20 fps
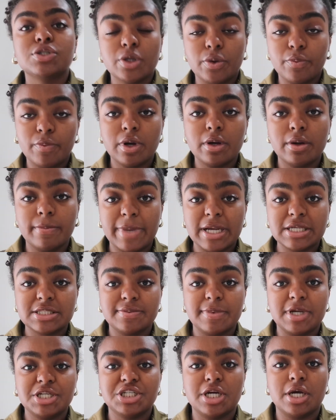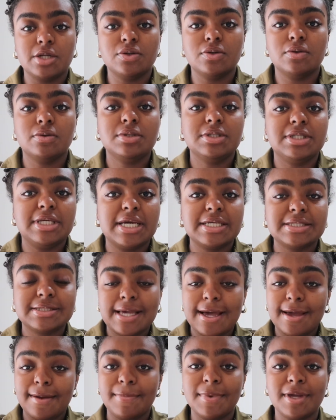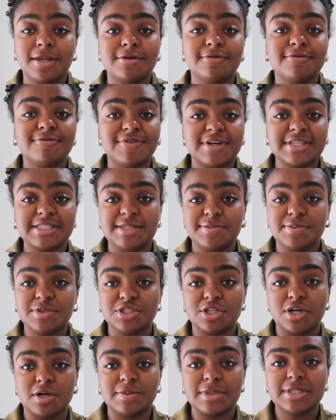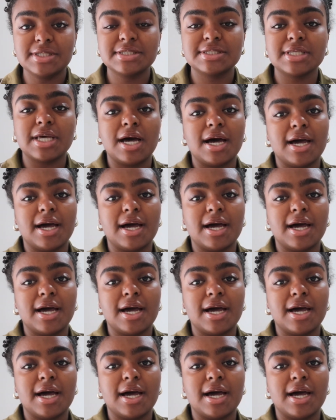So welcome back to my channel. Yes, I'm in fancy pajamas.